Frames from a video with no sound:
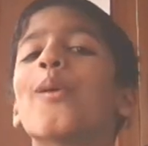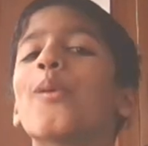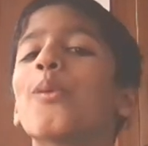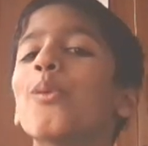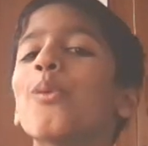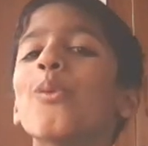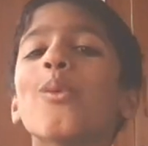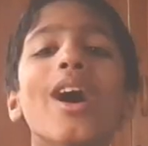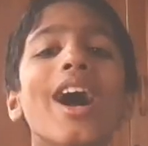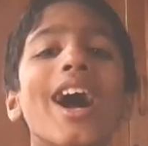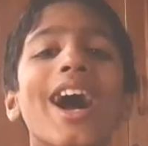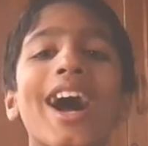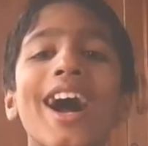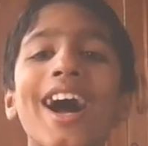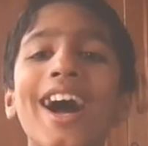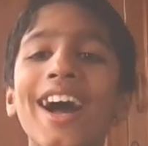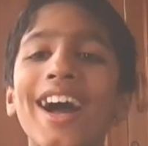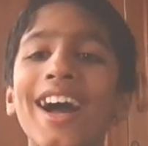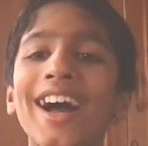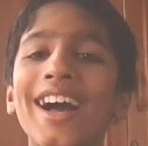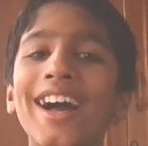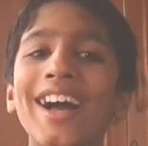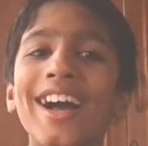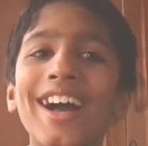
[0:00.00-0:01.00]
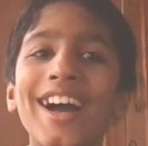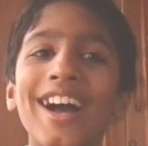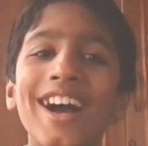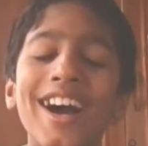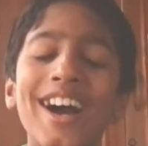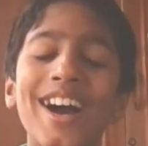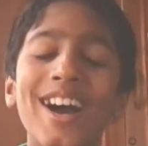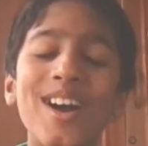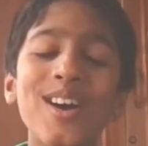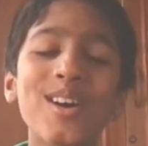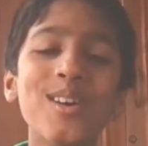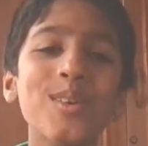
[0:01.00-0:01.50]
wow!
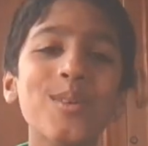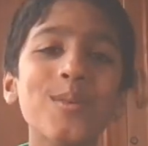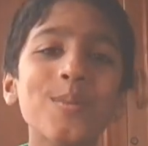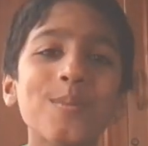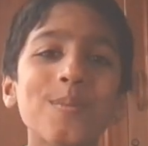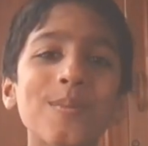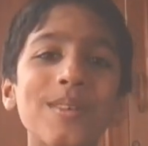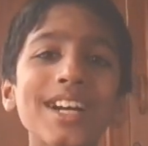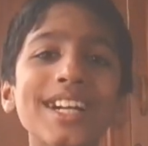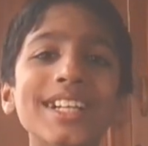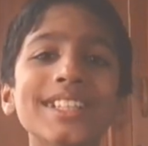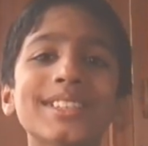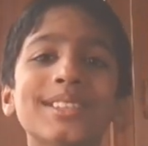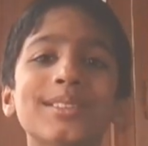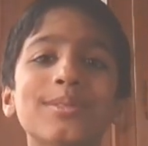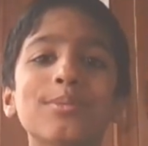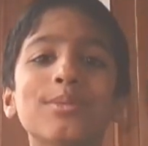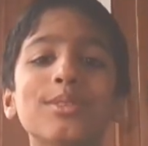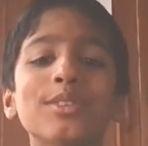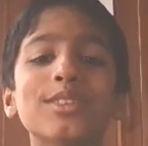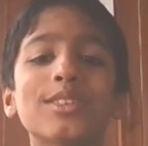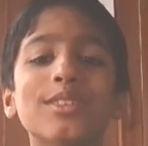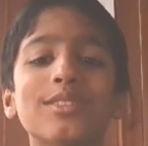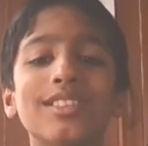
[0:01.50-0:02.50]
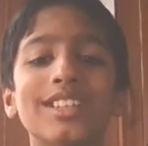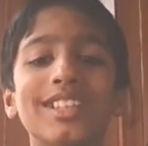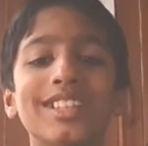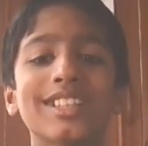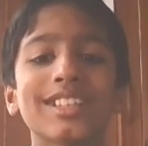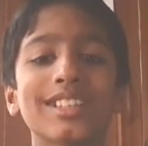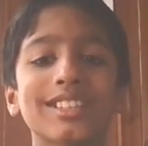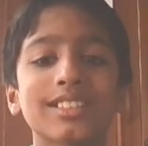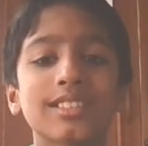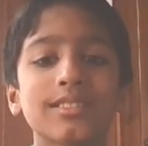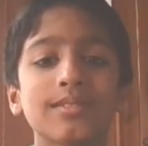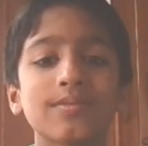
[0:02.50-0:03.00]
How much beautiful
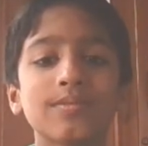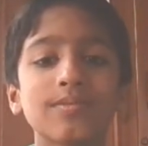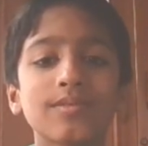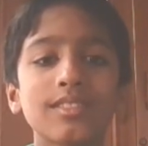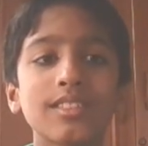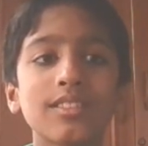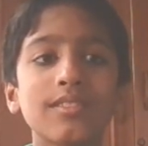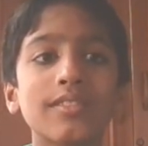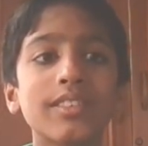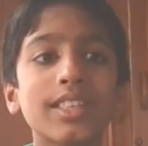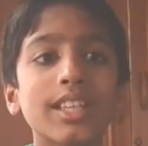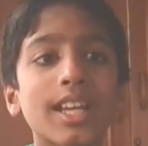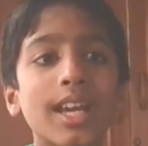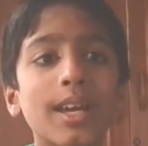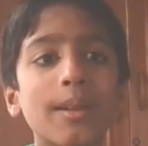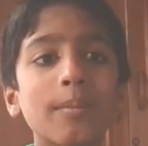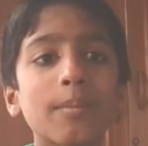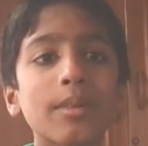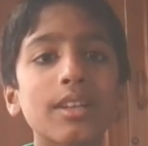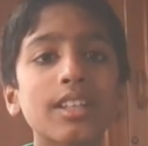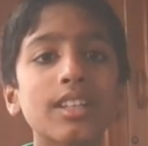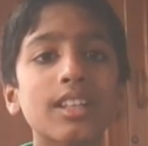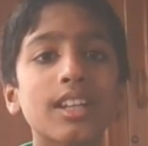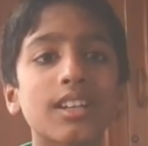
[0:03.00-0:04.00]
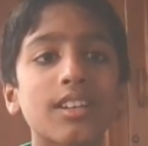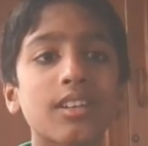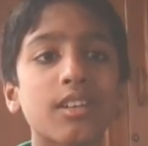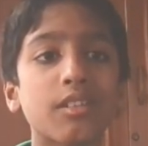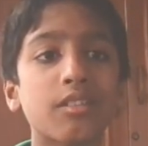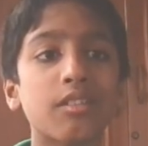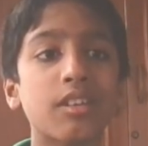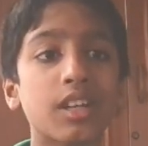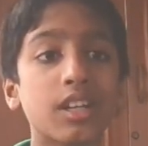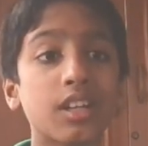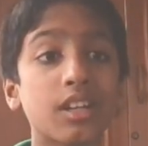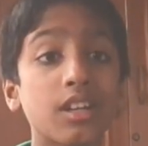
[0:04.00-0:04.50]
it is. We can breathe
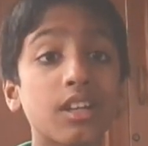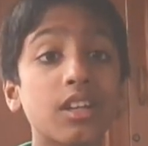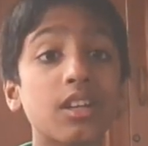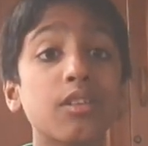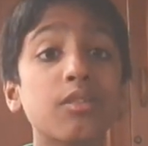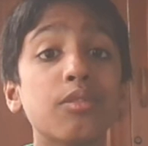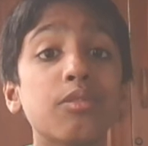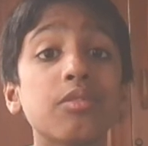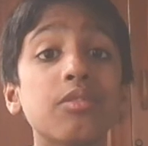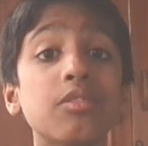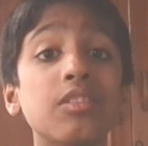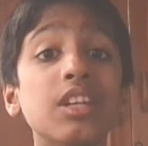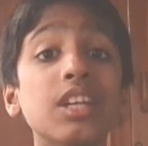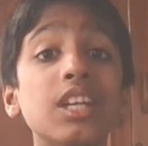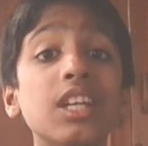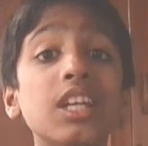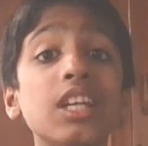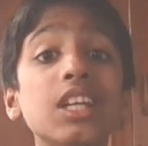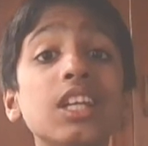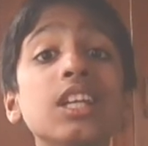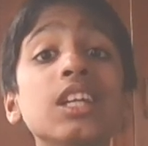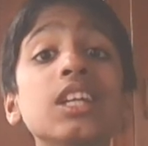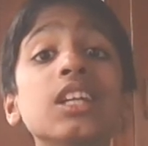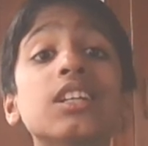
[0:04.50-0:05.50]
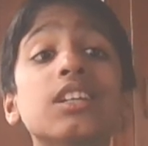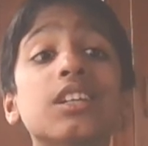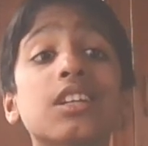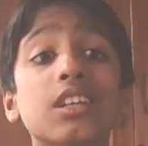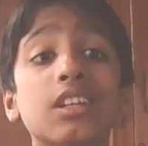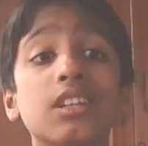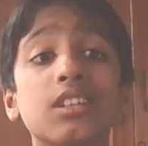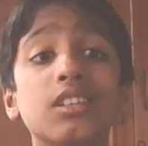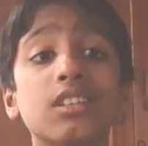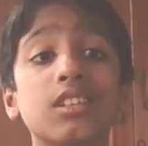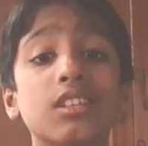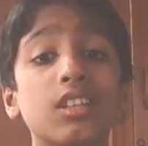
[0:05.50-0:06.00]
underwater if we eat
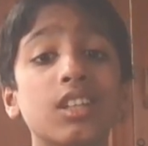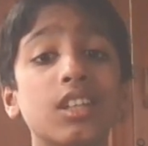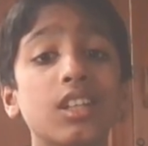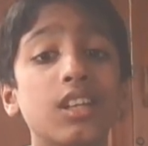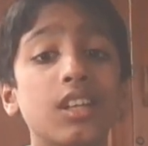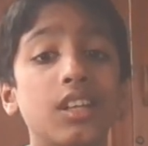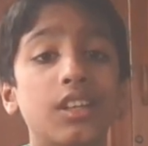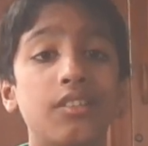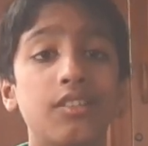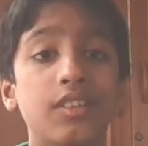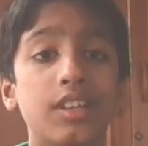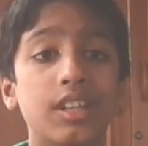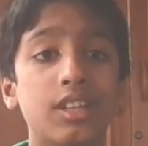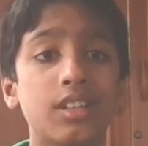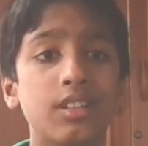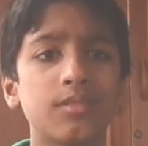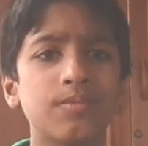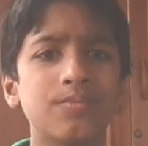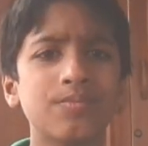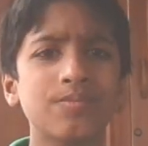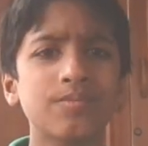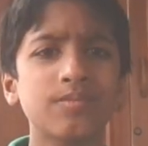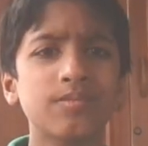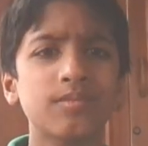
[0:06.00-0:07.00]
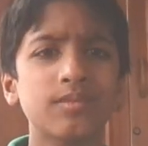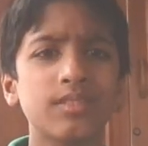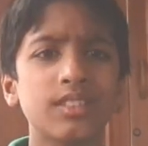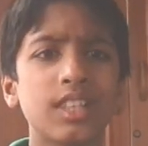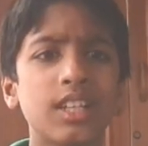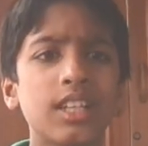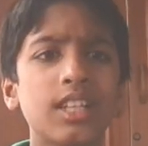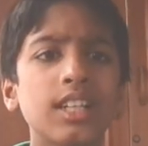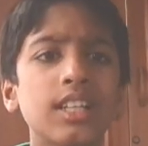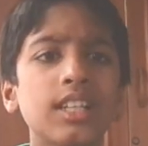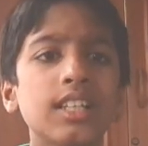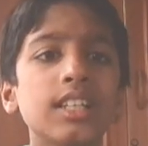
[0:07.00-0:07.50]
gillyweed.
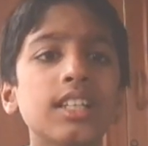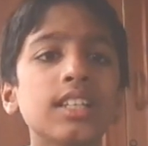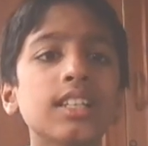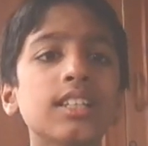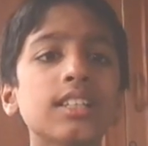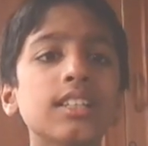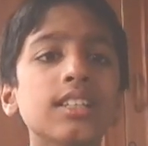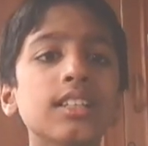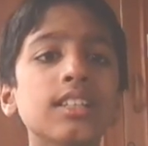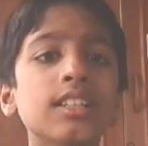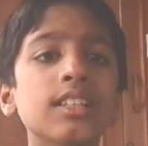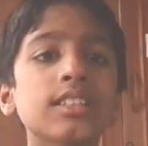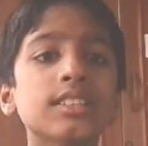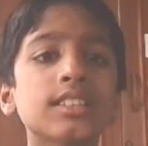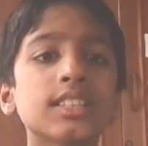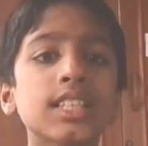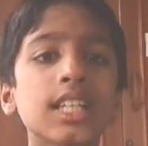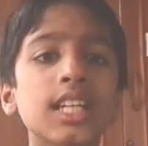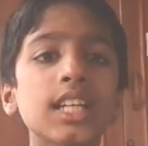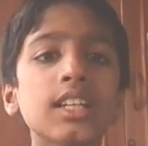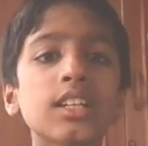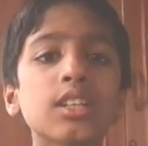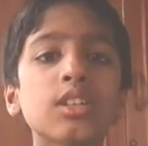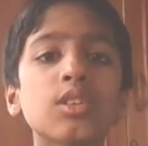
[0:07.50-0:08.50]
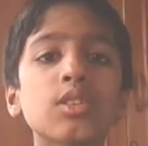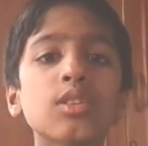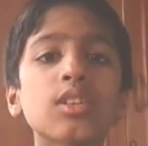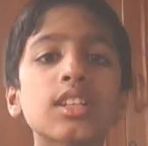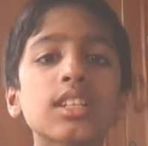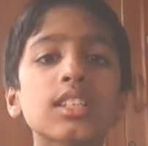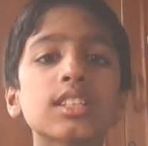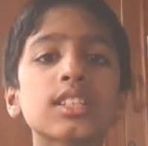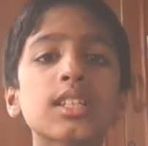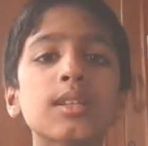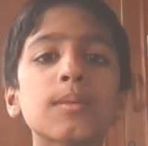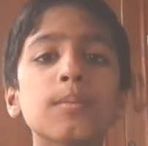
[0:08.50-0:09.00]
It is said to
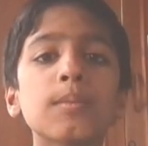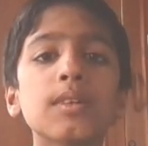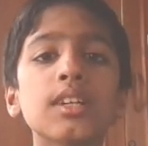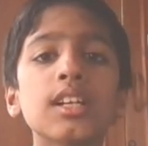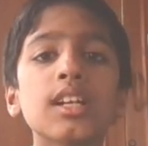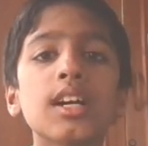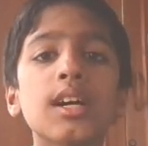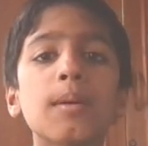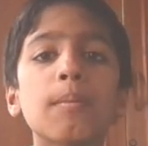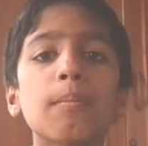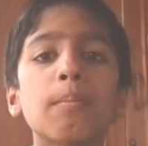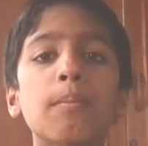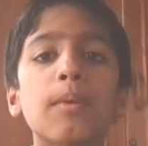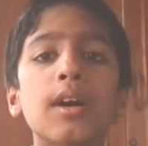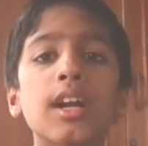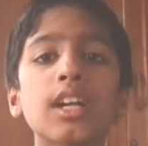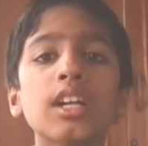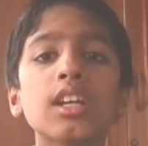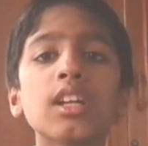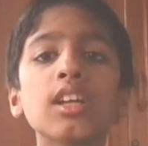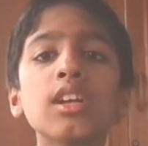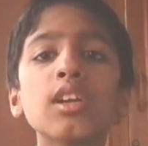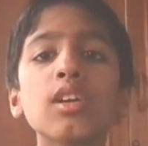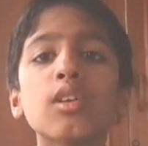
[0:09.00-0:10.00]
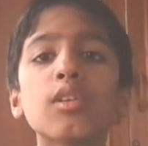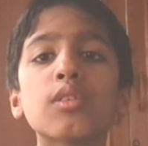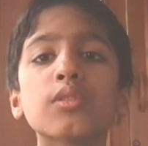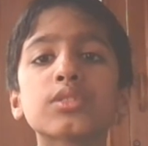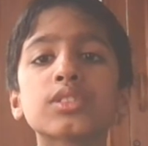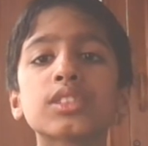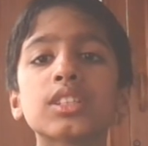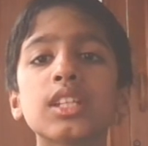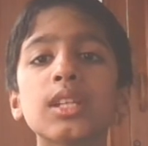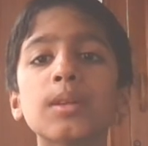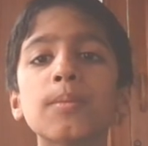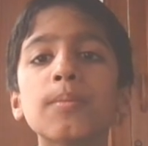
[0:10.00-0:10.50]
resemble a bundle of
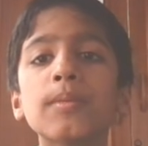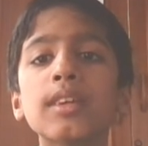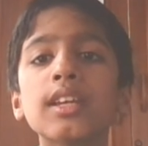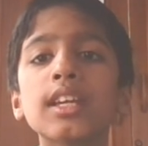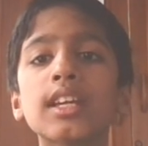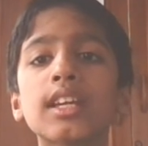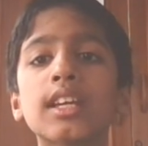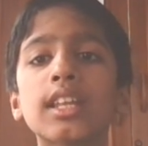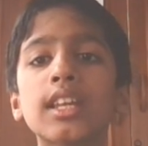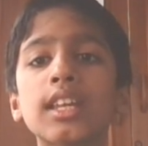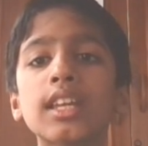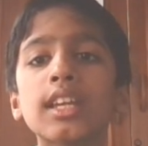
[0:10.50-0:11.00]
slimy